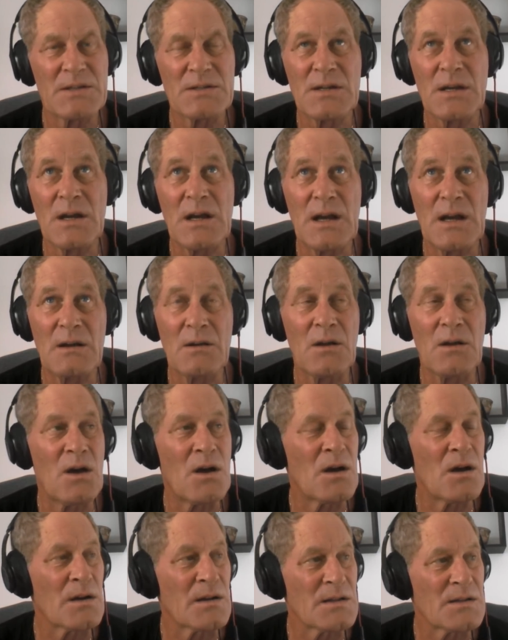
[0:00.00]
it's how
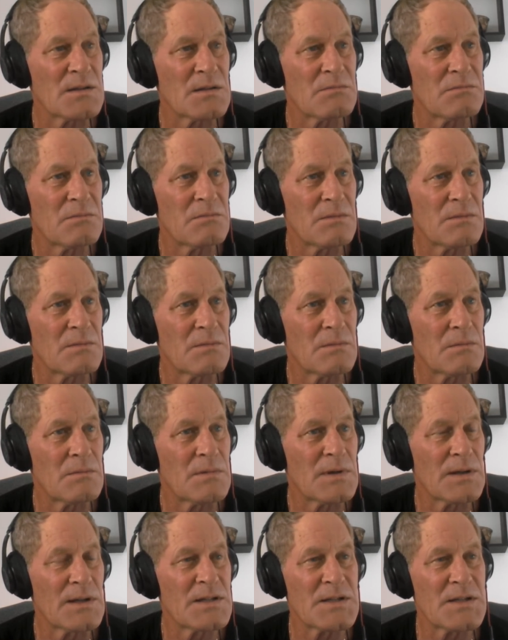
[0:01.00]
long? It's
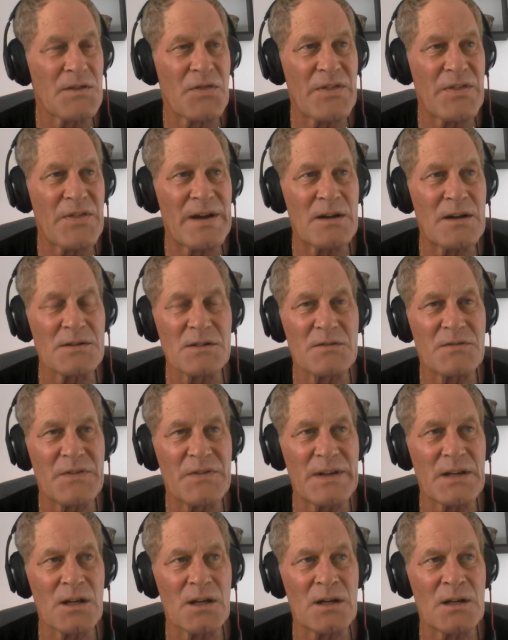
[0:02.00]
at least 1,000
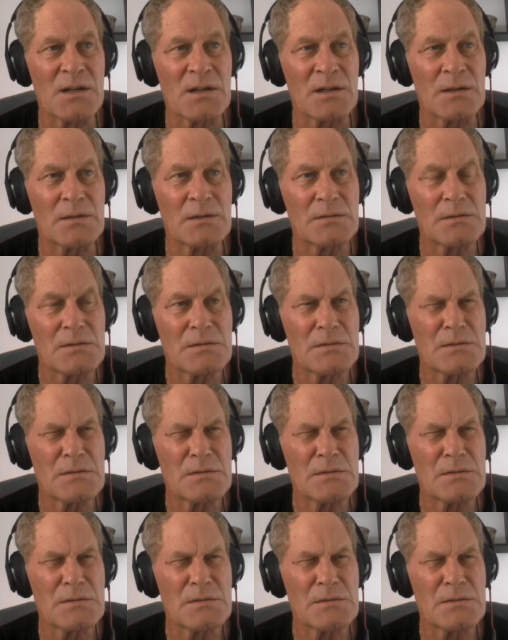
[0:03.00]
feet long.